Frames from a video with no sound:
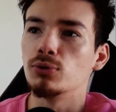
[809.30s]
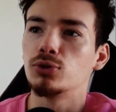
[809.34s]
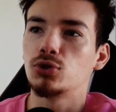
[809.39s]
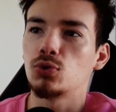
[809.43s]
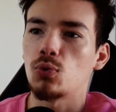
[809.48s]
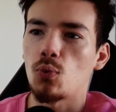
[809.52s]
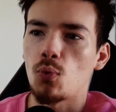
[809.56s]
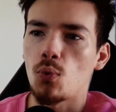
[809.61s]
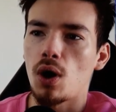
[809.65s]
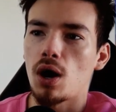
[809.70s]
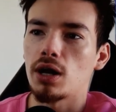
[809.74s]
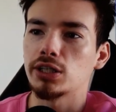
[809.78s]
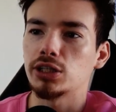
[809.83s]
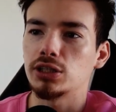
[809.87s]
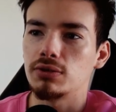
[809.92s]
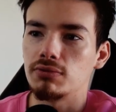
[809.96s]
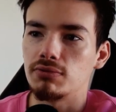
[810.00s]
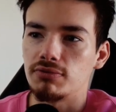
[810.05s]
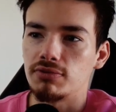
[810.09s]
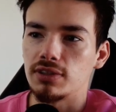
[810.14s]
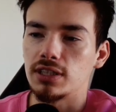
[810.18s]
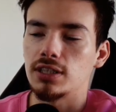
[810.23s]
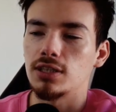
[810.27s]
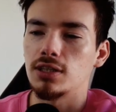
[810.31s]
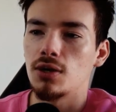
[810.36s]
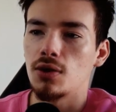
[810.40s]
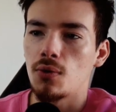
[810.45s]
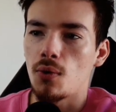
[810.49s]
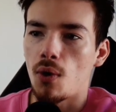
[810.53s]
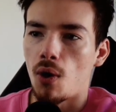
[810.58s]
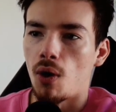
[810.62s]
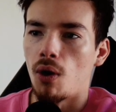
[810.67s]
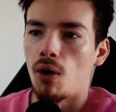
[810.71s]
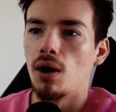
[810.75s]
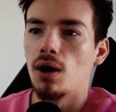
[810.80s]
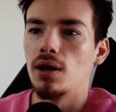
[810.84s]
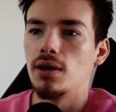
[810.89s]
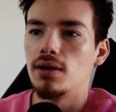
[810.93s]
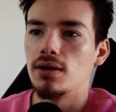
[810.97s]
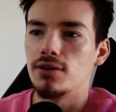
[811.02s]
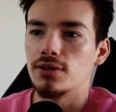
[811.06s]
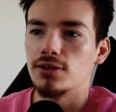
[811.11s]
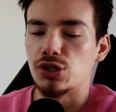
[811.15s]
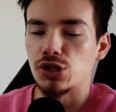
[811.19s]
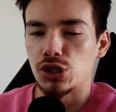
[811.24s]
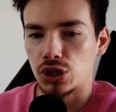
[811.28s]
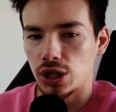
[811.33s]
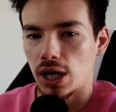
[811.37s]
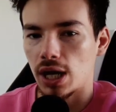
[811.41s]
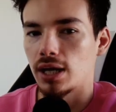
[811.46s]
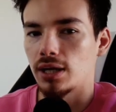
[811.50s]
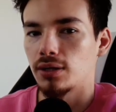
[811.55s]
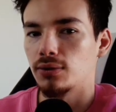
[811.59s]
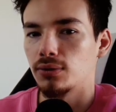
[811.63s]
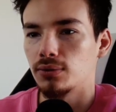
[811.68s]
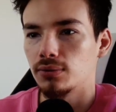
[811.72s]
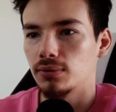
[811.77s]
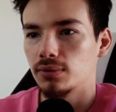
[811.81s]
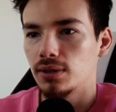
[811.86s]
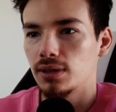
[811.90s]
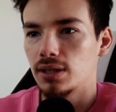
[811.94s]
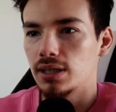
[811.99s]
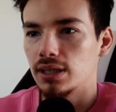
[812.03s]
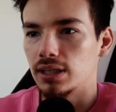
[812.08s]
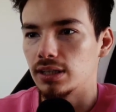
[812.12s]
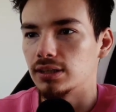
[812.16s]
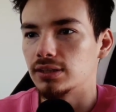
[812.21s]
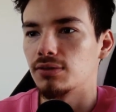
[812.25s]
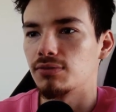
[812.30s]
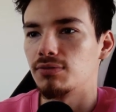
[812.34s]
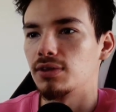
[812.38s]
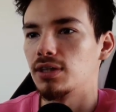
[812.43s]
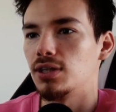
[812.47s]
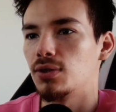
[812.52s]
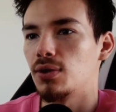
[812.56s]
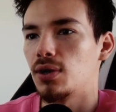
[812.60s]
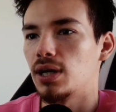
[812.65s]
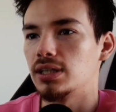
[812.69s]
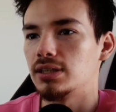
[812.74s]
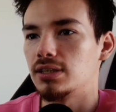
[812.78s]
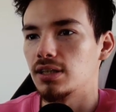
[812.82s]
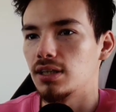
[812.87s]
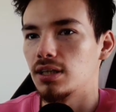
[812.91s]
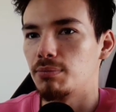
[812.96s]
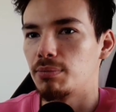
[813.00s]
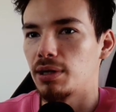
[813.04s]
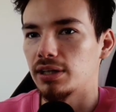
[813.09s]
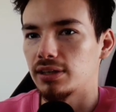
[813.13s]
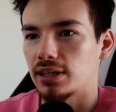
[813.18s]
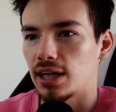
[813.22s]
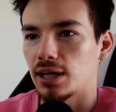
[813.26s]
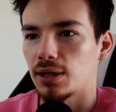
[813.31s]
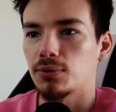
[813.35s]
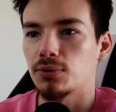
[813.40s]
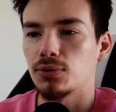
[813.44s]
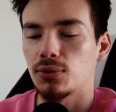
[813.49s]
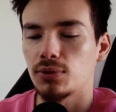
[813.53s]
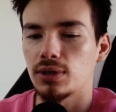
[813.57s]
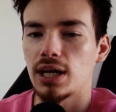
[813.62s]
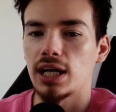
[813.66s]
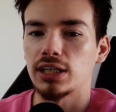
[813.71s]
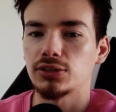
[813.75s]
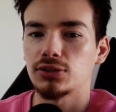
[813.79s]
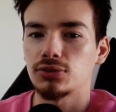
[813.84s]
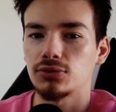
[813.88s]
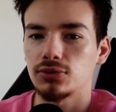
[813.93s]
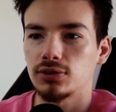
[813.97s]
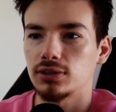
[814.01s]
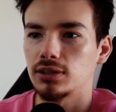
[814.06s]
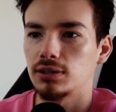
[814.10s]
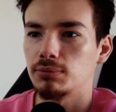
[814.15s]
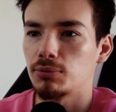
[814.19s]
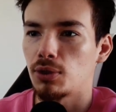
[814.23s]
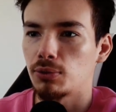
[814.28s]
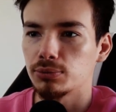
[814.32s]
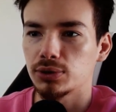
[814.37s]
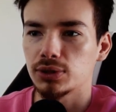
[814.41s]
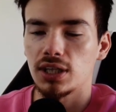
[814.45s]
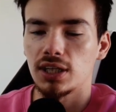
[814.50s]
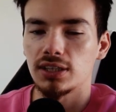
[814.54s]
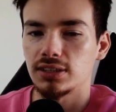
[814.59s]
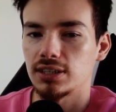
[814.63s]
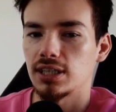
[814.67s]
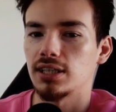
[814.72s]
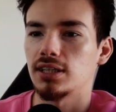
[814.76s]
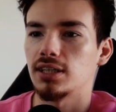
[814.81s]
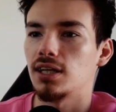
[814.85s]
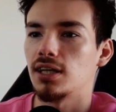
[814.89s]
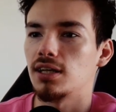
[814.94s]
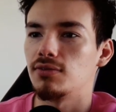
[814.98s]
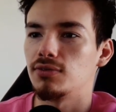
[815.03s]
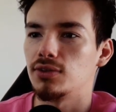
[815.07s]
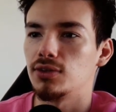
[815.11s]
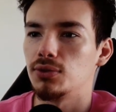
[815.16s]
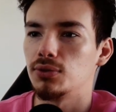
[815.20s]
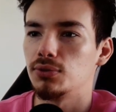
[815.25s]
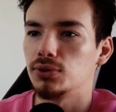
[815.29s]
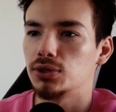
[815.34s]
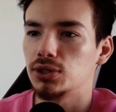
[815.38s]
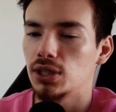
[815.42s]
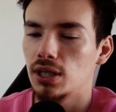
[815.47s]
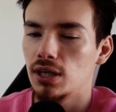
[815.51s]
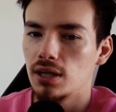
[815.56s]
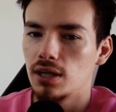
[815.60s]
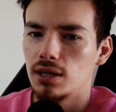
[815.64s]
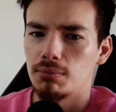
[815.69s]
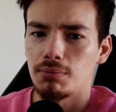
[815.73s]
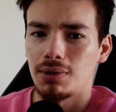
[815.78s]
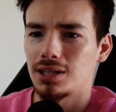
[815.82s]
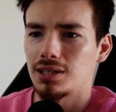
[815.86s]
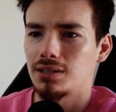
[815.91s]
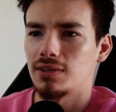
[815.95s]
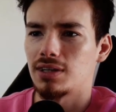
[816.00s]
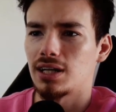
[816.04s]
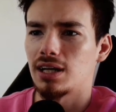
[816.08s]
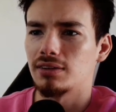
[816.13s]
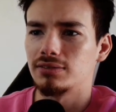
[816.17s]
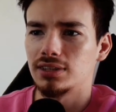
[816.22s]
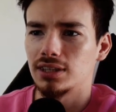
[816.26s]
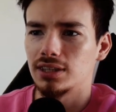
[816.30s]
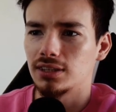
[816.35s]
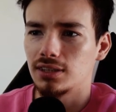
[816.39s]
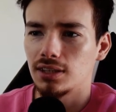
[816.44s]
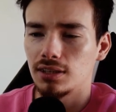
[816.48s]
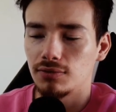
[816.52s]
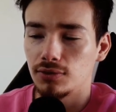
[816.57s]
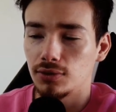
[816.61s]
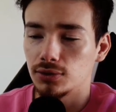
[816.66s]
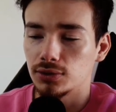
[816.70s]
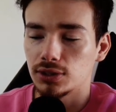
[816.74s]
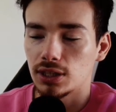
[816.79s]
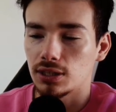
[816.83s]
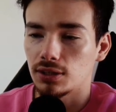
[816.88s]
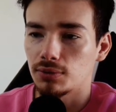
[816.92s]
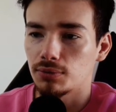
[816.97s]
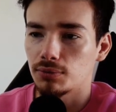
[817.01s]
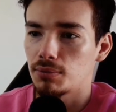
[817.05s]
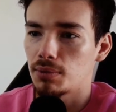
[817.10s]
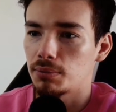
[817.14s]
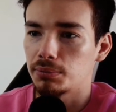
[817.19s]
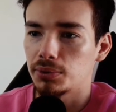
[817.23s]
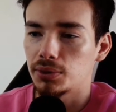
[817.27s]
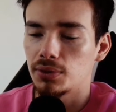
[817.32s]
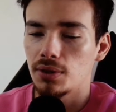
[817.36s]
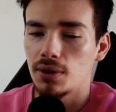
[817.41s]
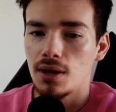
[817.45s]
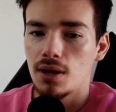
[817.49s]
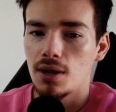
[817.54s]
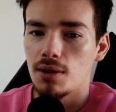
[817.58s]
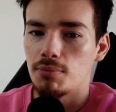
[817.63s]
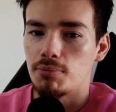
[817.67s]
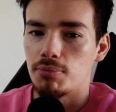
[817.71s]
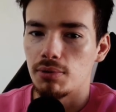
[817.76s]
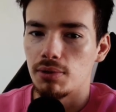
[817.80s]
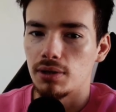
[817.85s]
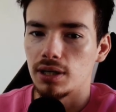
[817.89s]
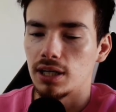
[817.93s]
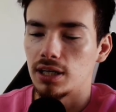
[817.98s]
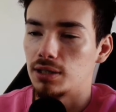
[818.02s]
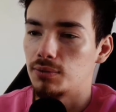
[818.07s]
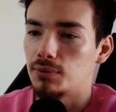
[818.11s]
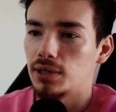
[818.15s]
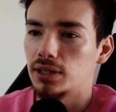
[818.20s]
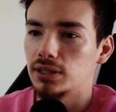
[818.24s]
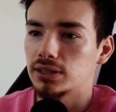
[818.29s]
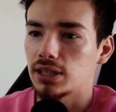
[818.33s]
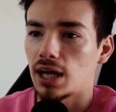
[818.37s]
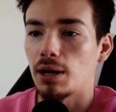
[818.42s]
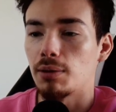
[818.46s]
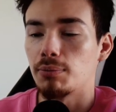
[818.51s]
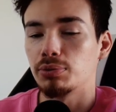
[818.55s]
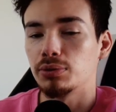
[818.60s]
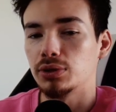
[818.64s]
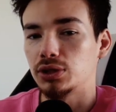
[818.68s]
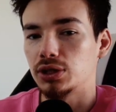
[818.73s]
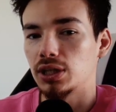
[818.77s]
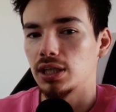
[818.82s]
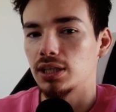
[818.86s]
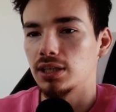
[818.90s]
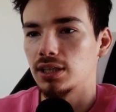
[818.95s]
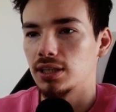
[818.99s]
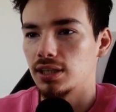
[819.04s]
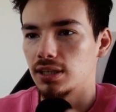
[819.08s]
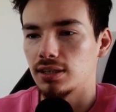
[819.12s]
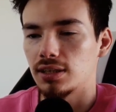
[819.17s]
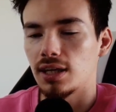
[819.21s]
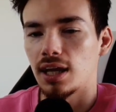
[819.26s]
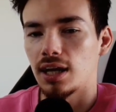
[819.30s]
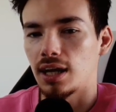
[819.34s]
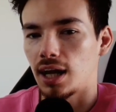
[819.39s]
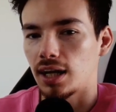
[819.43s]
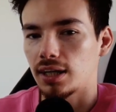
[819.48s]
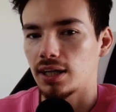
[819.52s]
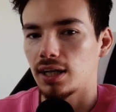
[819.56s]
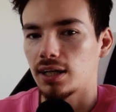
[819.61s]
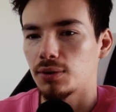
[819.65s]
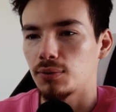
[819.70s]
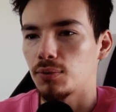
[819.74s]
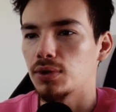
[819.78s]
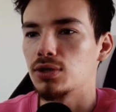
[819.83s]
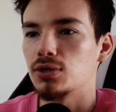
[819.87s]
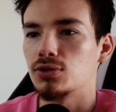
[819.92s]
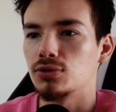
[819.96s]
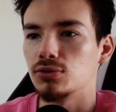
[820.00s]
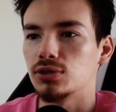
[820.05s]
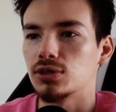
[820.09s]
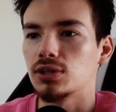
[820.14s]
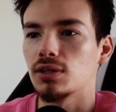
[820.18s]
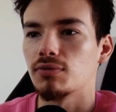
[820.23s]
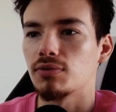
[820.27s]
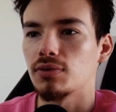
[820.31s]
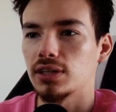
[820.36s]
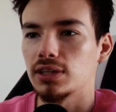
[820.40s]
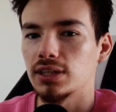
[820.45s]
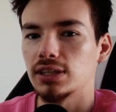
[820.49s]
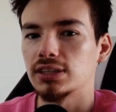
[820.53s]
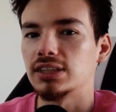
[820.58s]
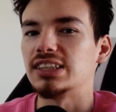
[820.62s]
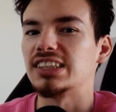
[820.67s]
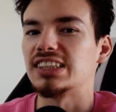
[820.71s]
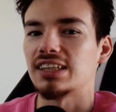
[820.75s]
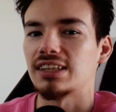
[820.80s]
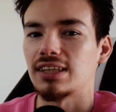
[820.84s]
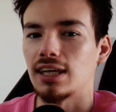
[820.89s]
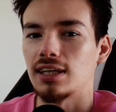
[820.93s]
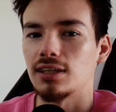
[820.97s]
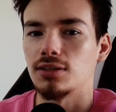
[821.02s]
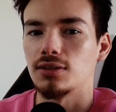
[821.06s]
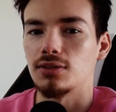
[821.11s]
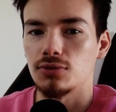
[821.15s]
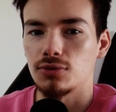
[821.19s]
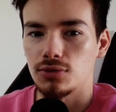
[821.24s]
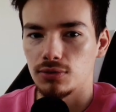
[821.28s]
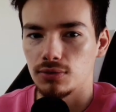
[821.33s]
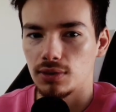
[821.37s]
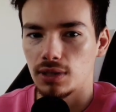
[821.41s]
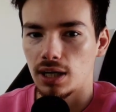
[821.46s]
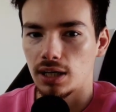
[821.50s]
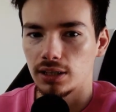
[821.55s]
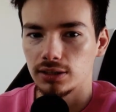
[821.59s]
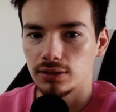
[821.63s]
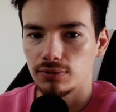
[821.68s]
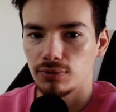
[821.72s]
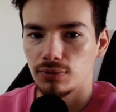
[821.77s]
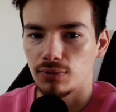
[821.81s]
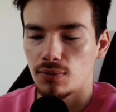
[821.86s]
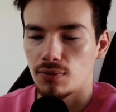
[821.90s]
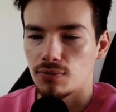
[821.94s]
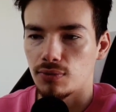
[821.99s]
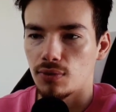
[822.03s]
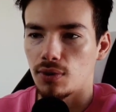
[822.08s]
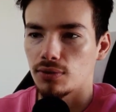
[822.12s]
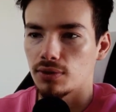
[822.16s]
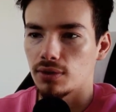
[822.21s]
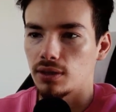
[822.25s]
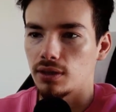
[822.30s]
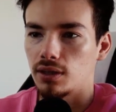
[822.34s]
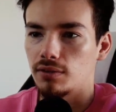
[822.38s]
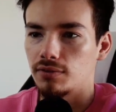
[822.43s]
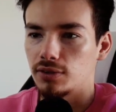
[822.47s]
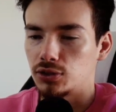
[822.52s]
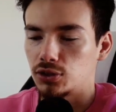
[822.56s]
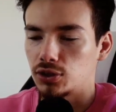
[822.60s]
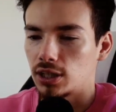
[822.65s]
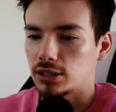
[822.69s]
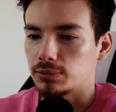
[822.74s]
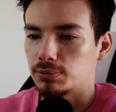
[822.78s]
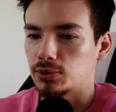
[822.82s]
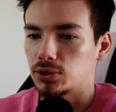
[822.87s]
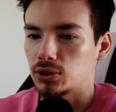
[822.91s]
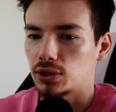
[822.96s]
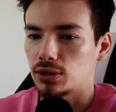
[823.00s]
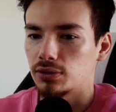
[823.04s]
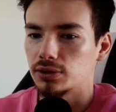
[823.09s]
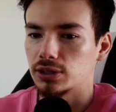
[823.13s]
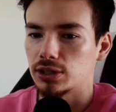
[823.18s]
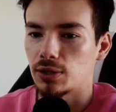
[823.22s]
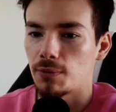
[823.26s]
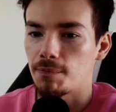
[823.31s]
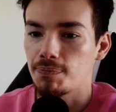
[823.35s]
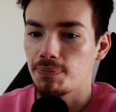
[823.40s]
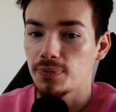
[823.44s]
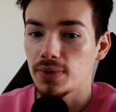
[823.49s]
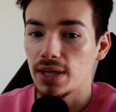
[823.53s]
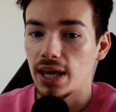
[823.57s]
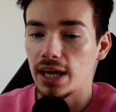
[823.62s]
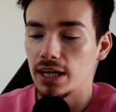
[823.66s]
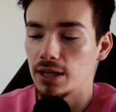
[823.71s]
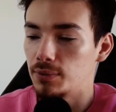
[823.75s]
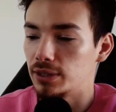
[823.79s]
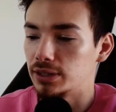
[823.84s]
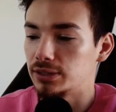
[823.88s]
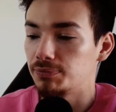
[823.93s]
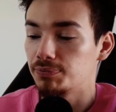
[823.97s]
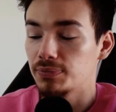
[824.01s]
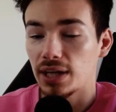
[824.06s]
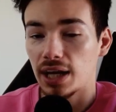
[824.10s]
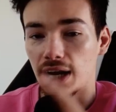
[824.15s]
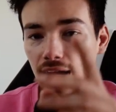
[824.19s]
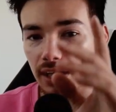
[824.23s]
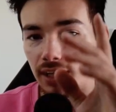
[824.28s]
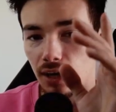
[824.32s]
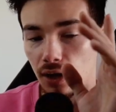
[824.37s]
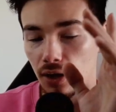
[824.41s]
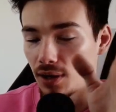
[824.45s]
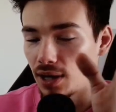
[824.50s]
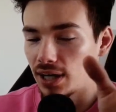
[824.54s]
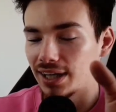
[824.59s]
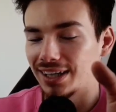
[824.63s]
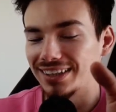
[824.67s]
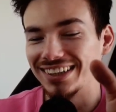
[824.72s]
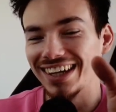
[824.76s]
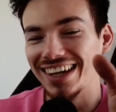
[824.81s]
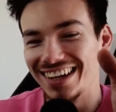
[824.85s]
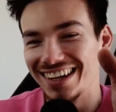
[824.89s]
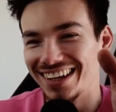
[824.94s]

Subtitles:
watched video on the channel. Is a video I did about the Ecuador national team. Almost got 10K views. Might even have 10K views. I don't remember. But anyways, I appreciate it. And I kind of want to do stuff like this as a thank you to you guys for all the love that you guys have been showing. So anyways, all right, guys.